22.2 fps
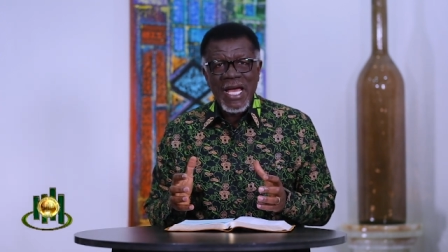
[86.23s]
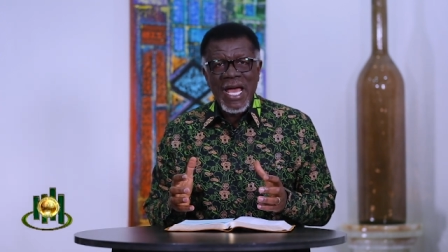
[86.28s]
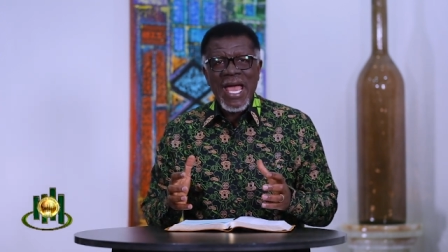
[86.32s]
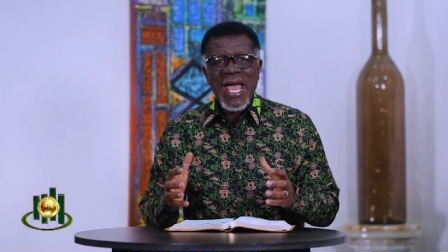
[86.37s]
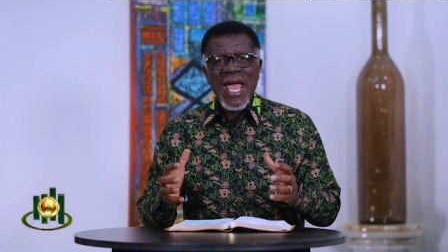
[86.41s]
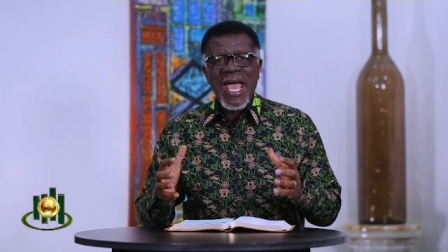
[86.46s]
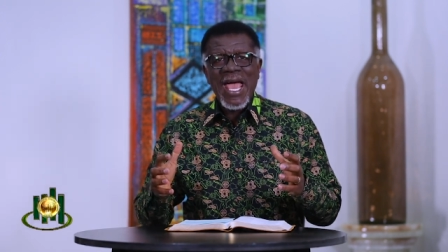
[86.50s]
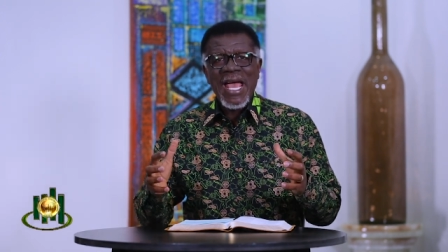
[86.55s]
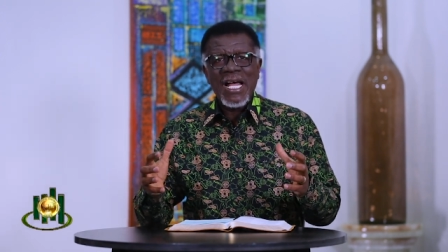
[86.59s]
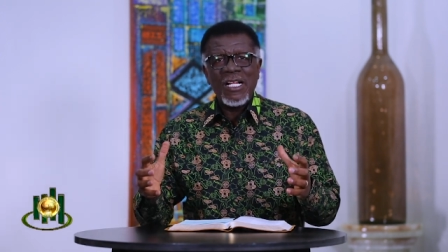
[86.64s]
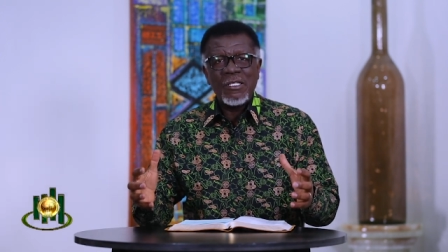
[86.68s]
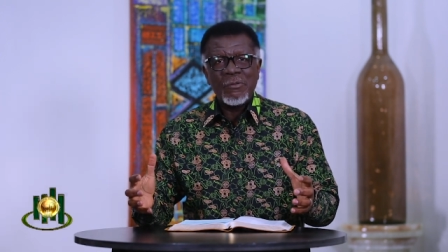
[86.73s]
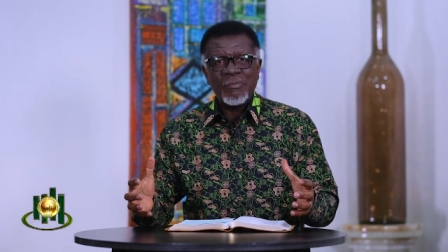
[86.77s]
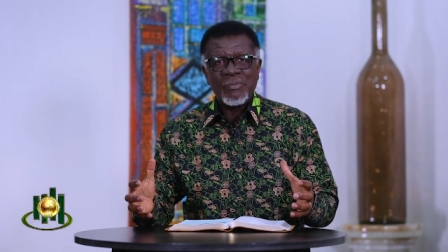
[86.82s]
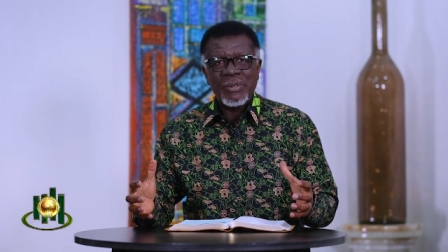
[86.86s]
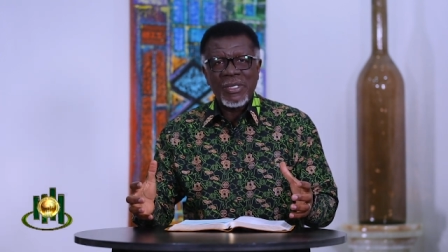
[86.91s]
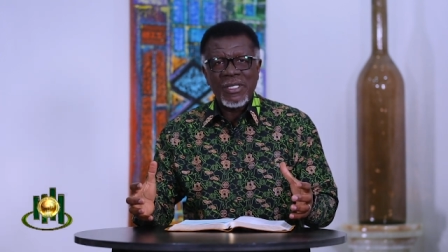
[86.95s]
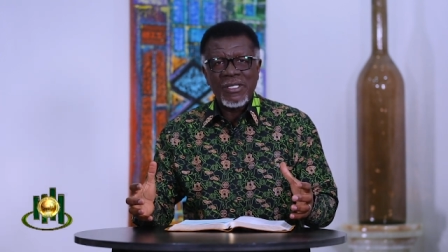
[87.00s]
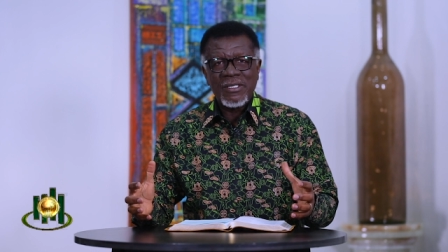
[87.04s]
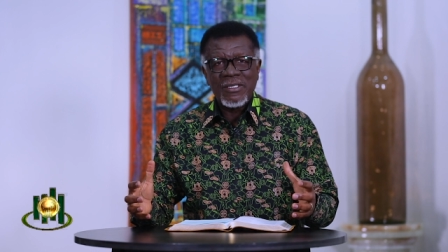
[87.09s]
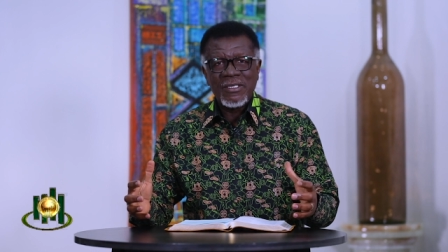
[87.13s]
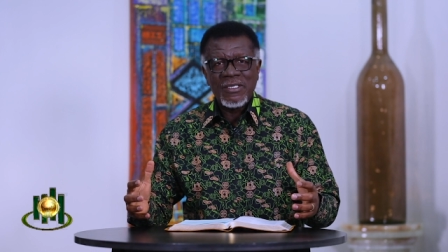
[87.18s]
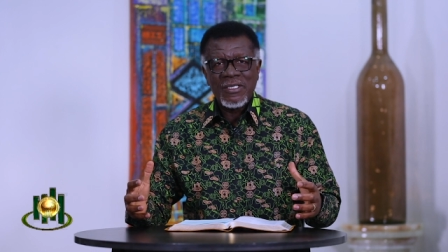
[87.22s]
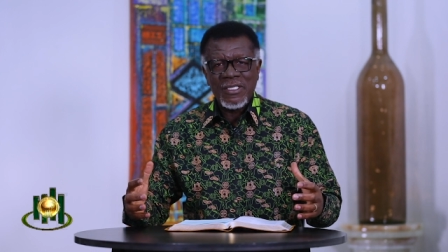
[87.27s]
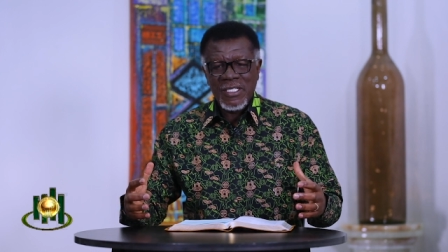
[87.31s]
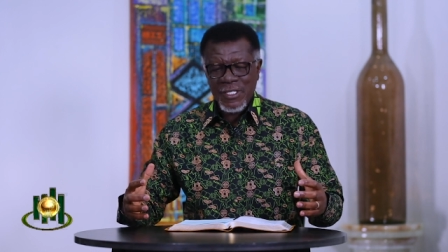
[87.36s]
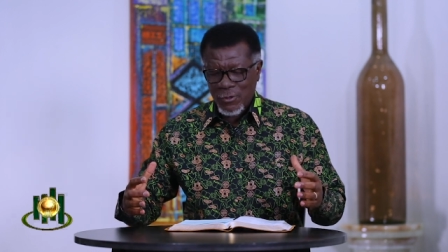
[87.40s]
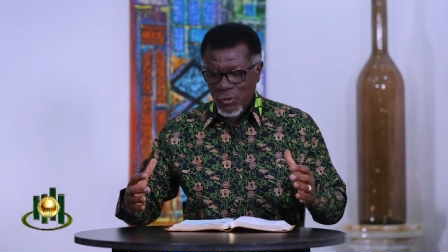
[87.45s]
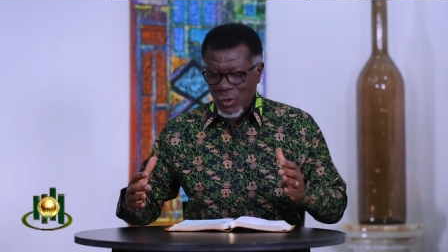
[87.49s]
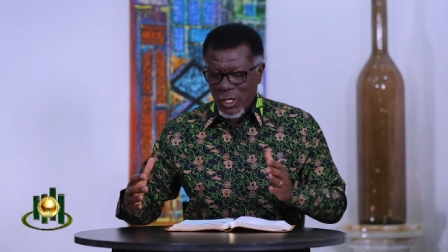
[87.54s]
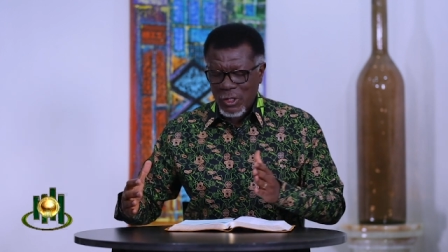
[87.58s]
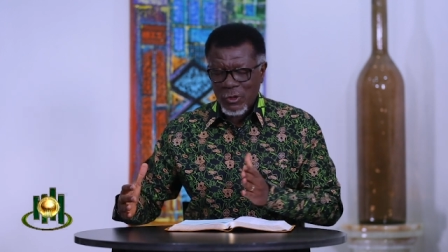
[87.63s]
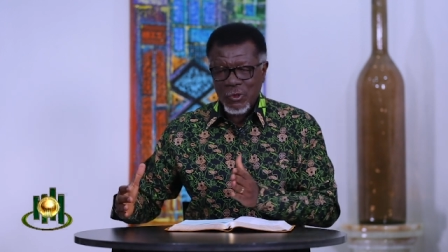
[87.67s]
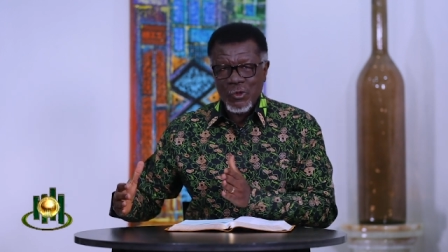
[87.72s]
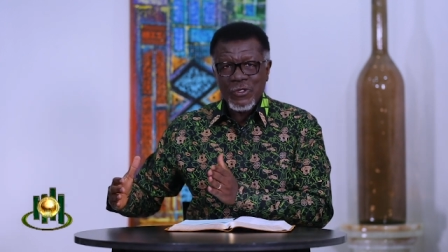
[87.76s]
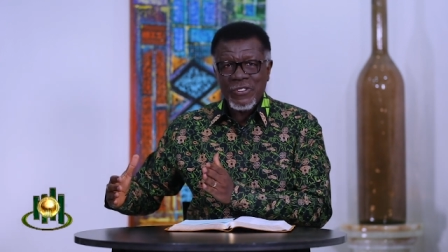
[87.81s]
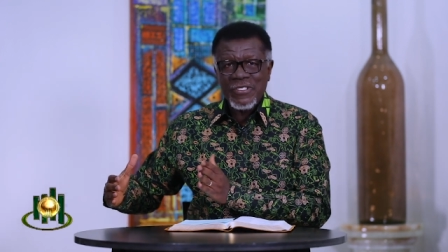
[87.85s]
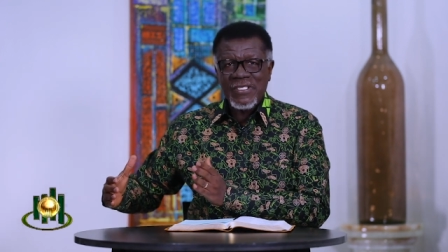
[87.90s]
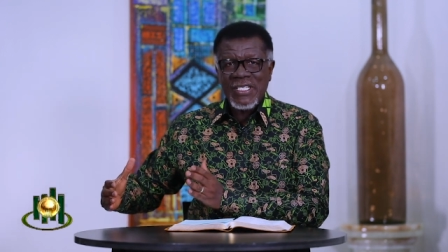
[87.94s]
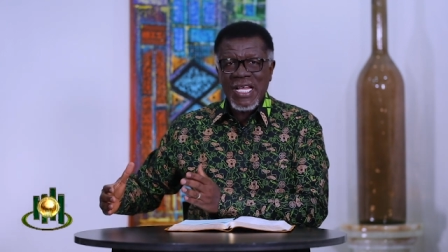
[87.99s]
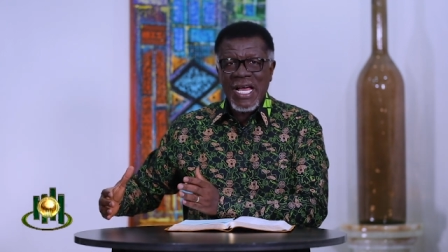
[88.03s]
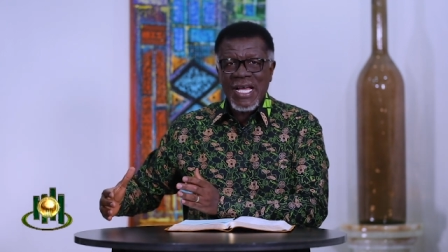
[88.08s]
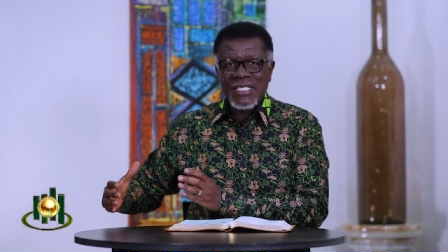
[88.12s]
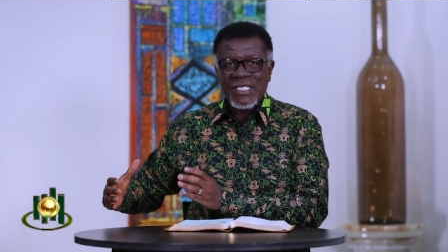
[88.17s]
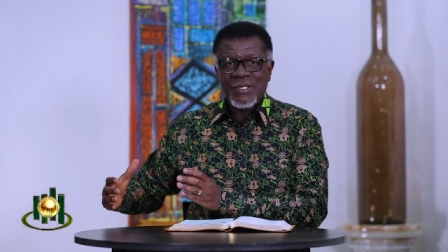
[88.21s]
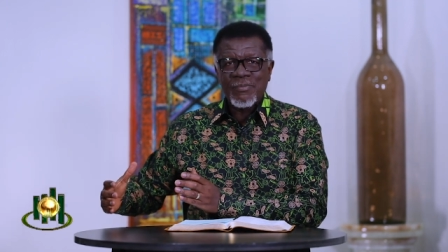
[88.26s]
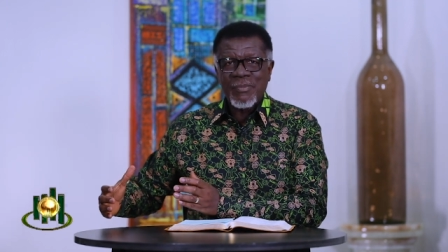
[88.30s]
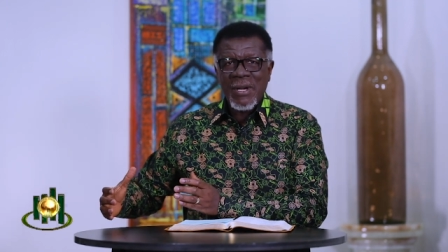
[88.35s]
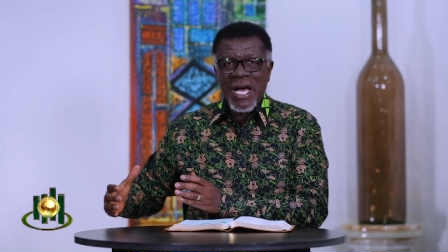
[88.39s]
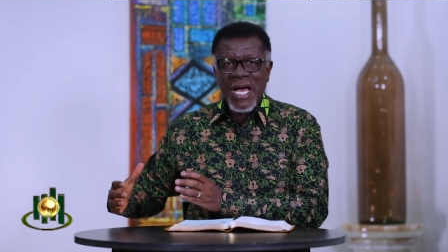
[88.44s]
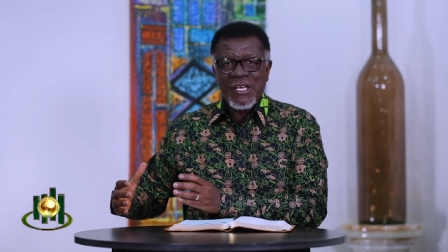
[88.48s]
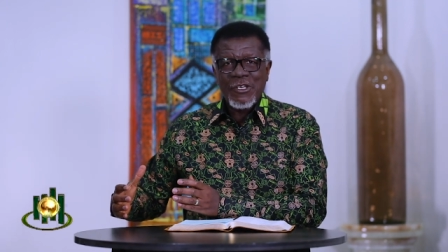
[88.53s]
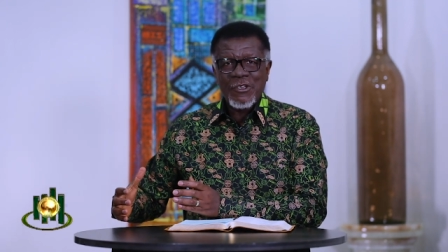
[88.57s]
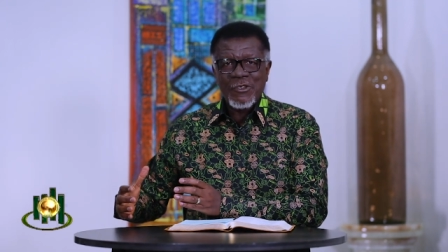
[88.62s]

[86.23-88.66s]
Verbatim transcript: A helper is one who stands by